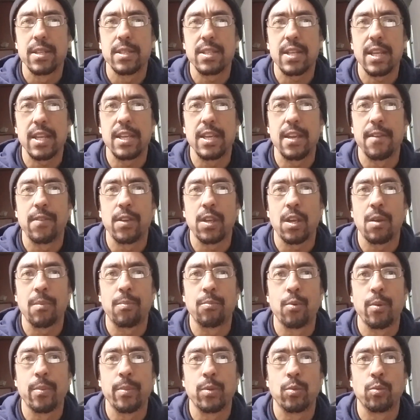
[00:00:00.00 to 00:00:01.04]
say giving
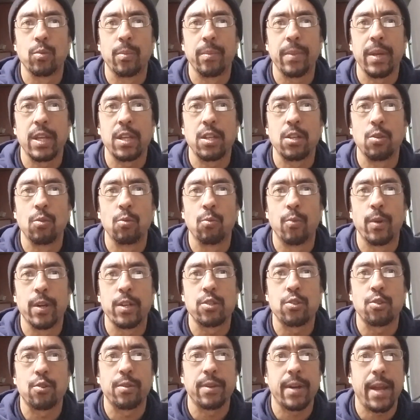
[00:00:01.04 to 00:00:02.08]
up women will make you
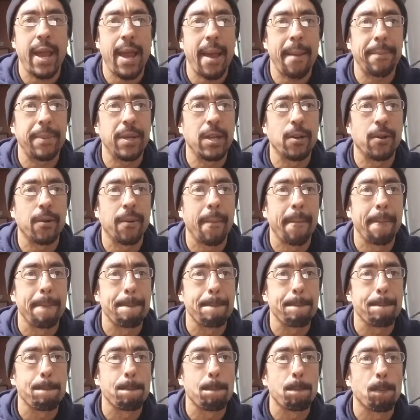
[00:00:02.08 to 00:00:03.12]
richer and happier.
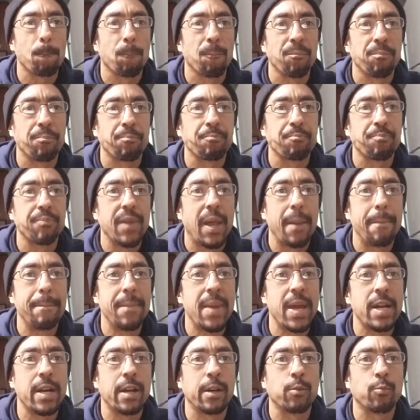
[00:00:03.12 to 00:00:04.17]

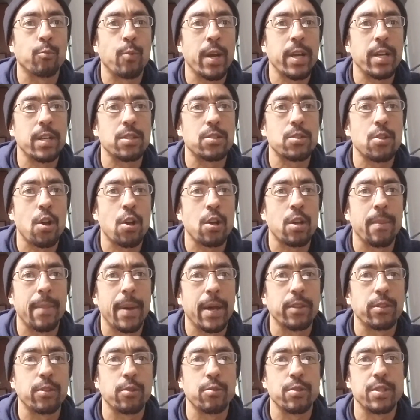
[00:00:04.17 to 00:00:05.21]
Men on Reddit talk
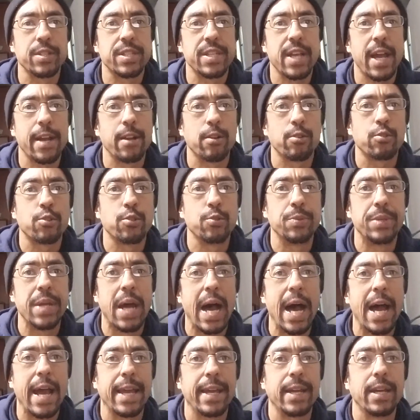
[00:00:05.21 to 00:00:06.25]
about their desire to
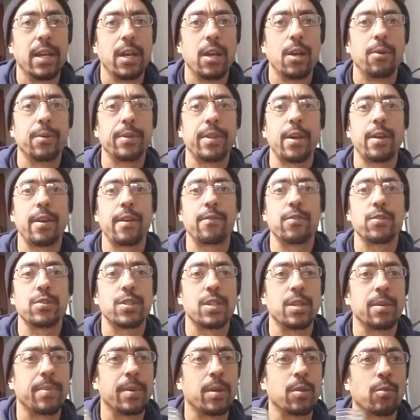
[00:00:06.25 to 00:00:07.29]
die without ever
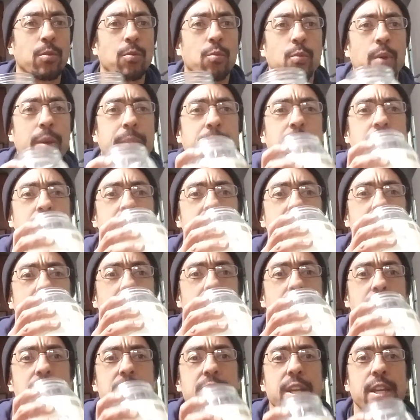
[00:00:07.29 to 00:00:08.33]
sleeping with women.
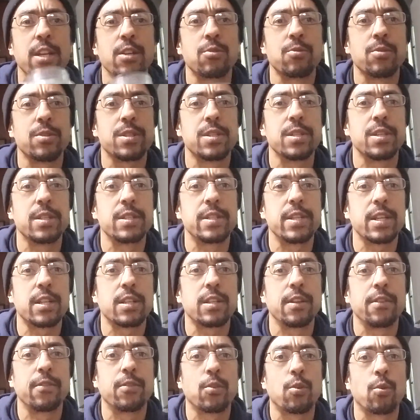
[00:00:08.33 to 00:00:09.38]
Sex is dangerous and
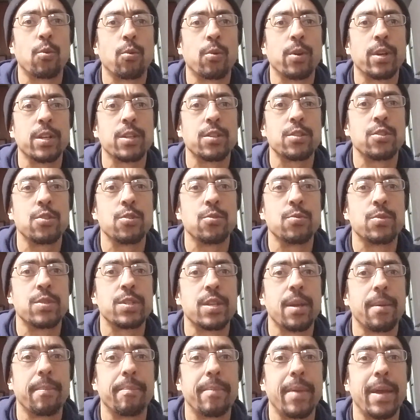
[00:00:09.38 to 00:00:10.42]
addictive, according to
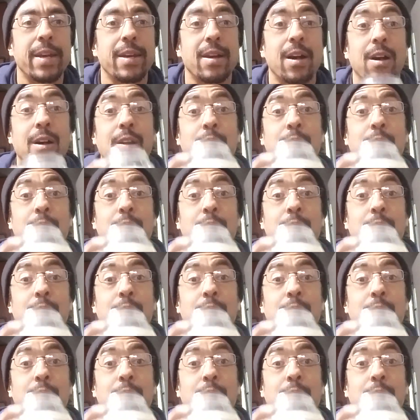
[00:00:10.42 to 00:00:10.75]
some men